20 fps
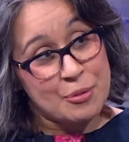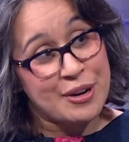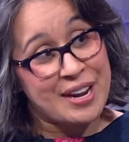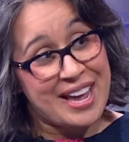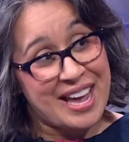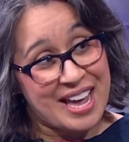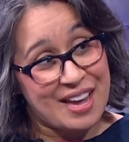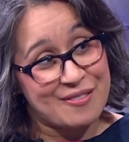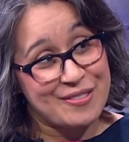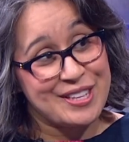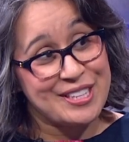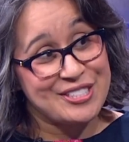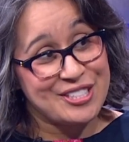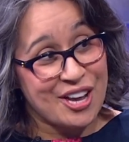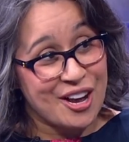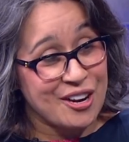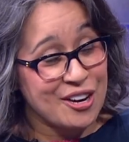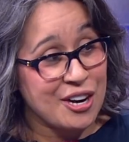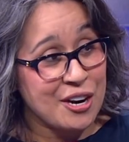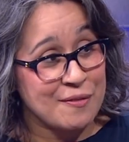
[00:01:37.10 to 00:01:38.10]
able to have these
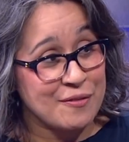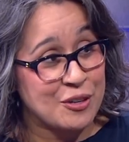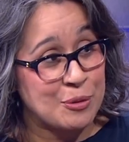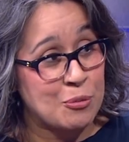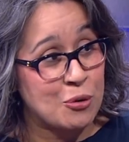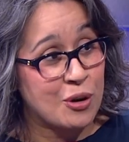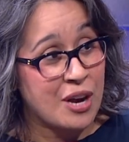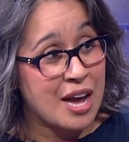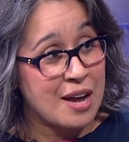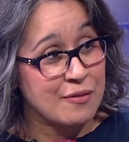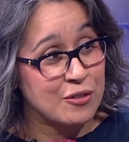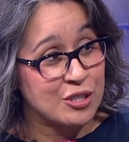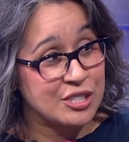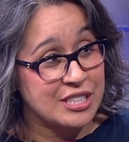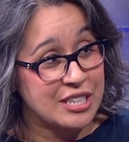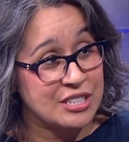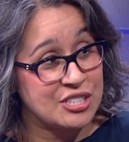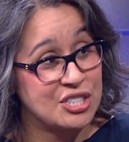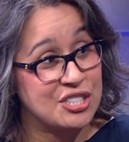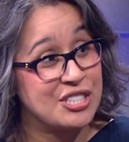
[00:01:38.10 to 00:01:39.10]
uncomfortable
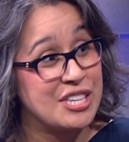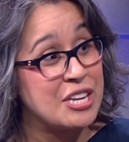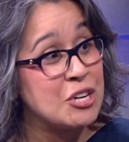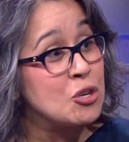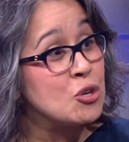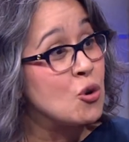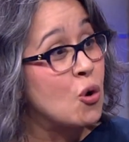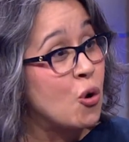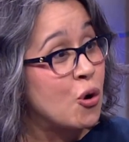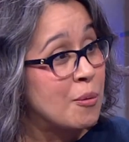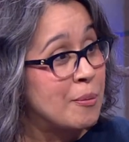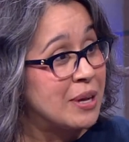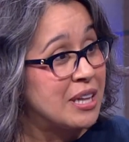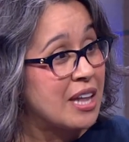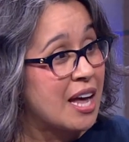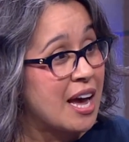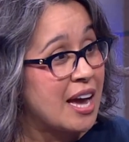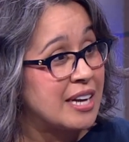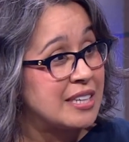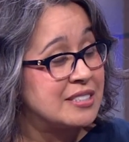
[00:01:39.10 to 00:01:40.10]
conversations and
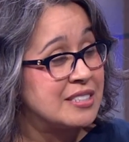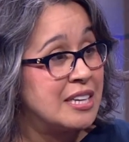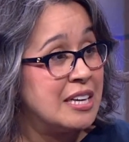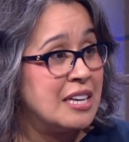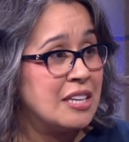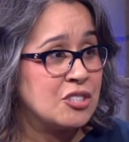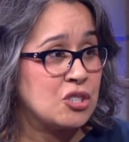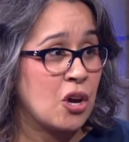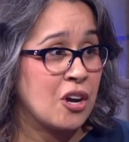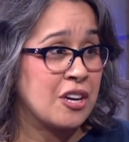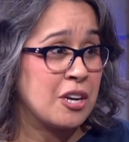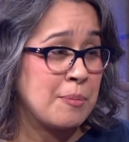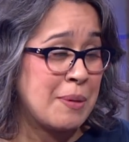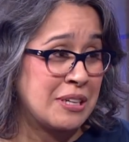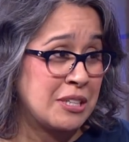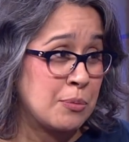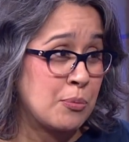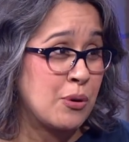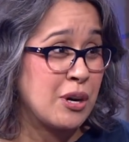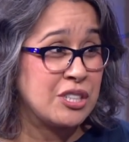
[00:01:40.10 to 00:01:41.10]
normalize talking
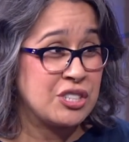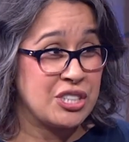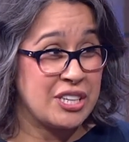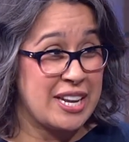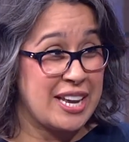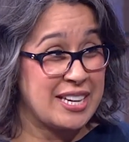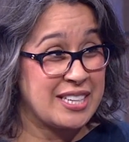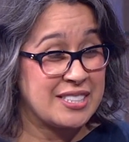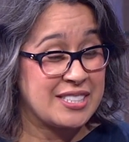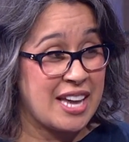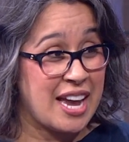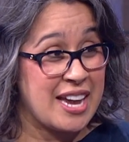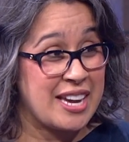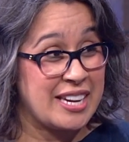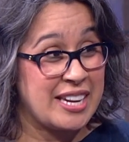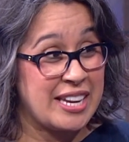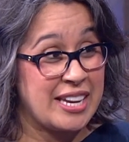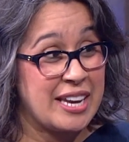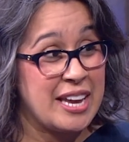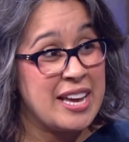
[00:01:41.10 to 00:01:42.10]
about depression,
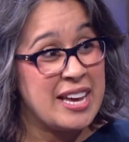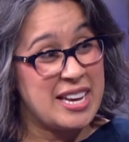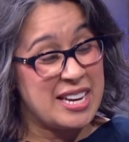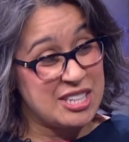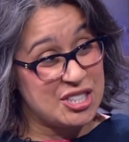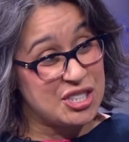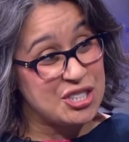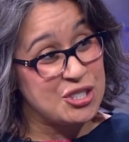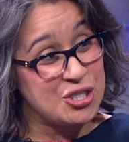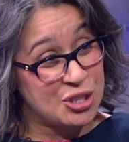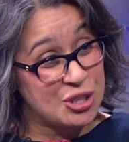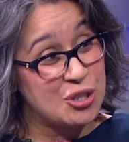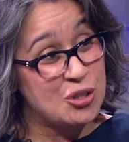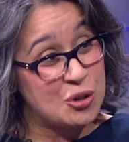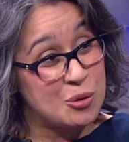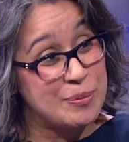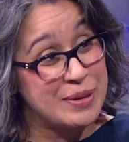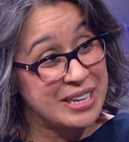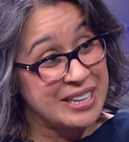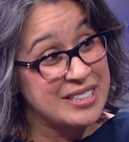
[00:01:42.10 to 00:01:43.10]
anxiety, and just
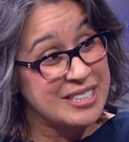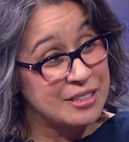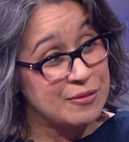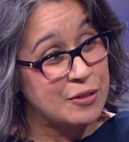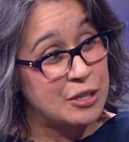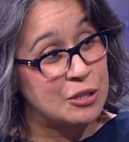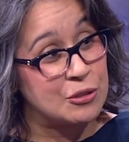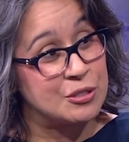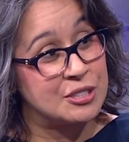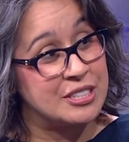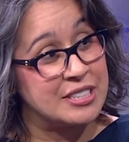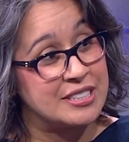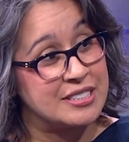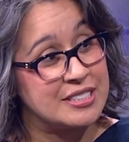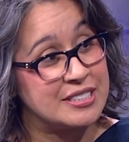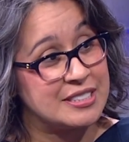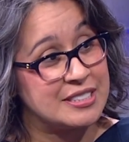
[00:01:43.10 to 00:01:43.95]
human difficulties.